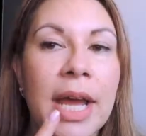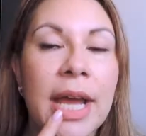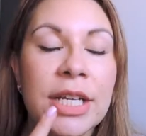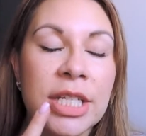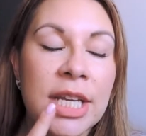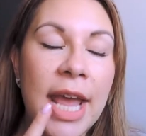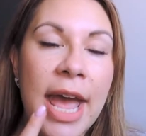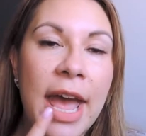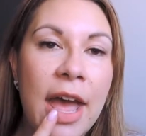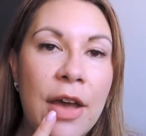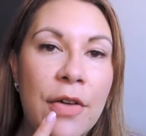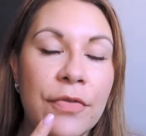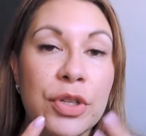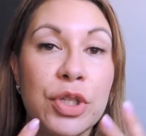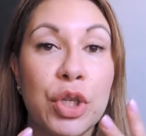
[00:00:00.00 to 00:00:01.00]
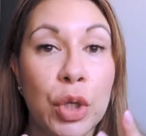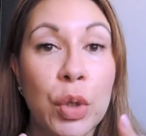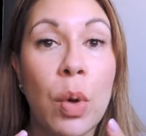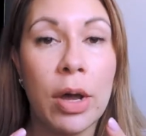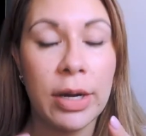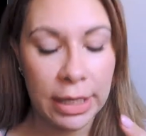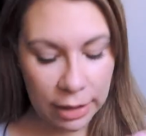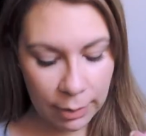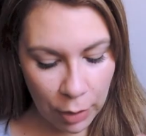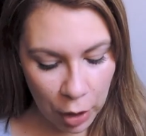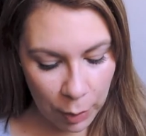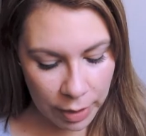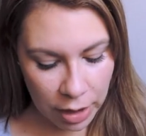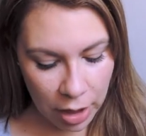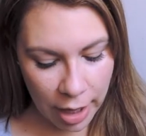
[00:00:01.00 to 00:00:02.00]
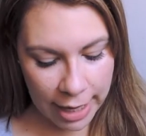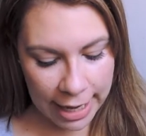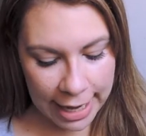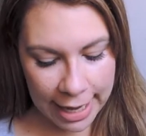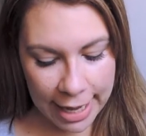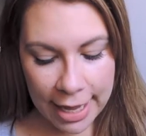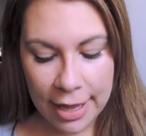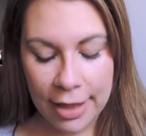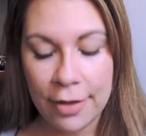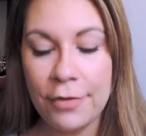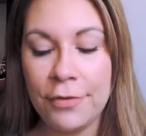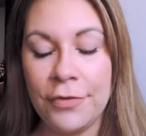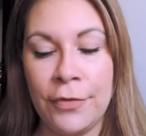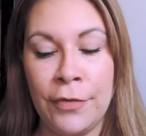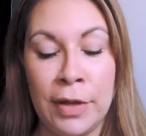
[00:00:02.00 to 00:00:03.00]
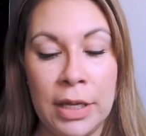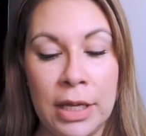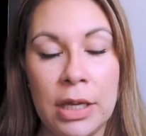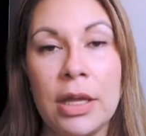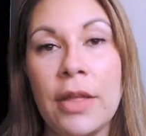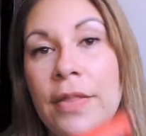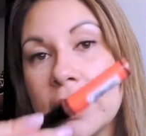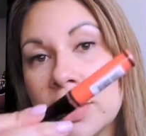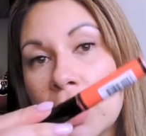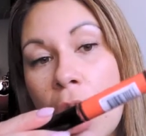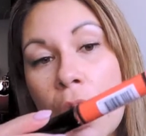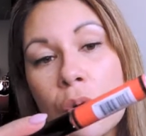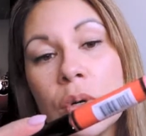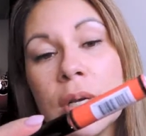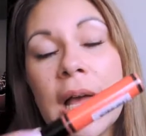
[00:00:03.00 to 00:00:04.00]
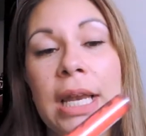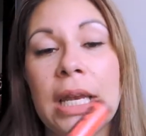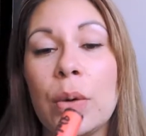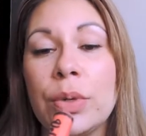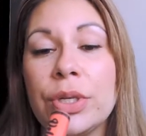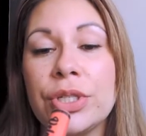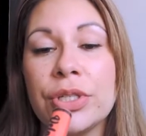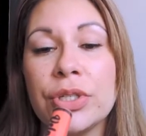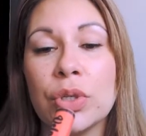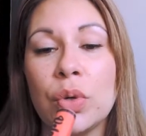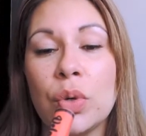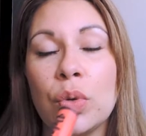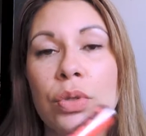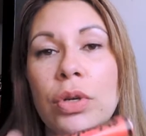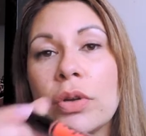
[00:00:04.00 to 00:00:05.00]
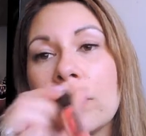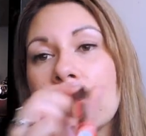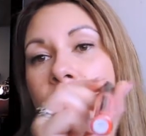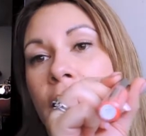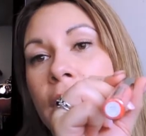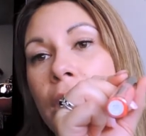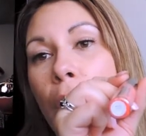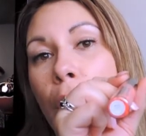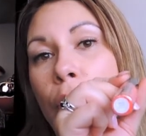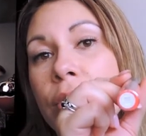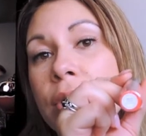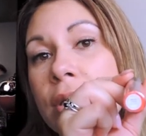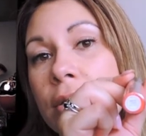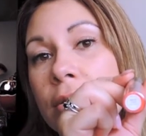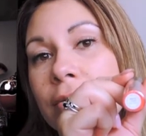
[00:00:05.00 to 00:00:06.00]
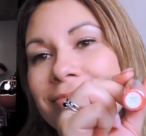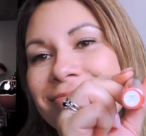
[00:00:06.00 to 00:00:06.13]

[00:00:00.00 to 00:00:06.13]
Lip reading: I actually have 2 on at the moment. I have this coral color, which is called Rio-d,